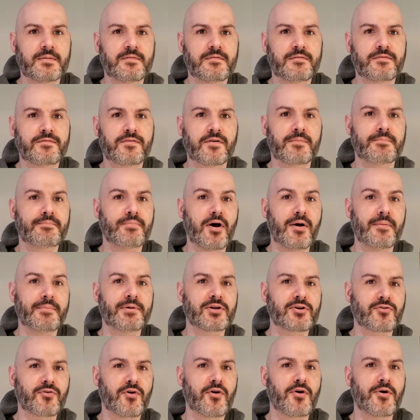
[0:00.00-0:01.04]
For Bowman
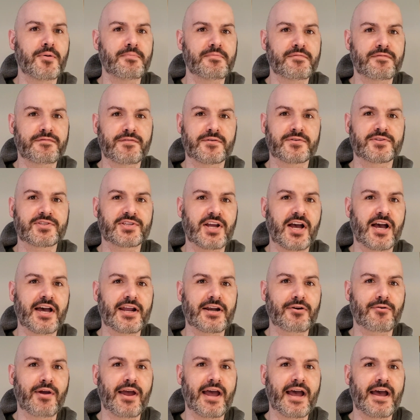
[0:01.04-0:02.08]
Chrome first
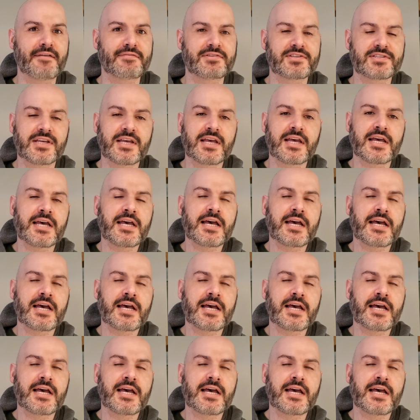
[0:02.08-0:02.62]
autographs,